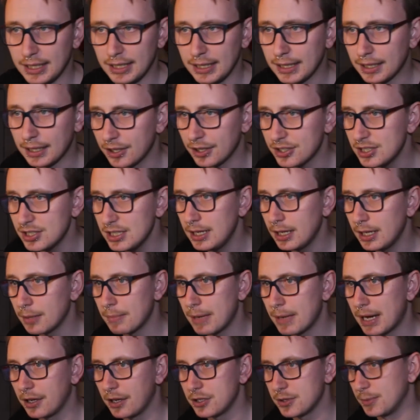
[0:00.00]
at the senior
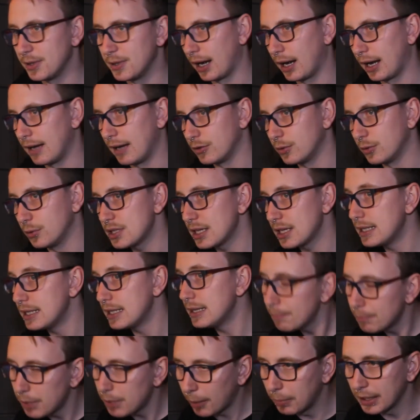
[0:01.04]
management levels in the
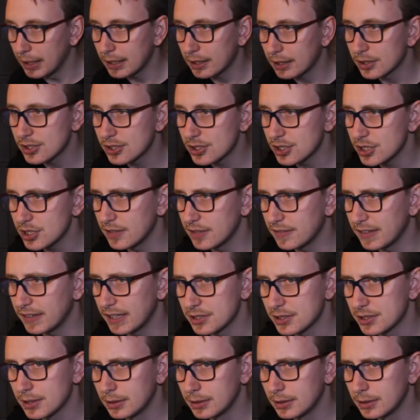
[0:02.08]
public service."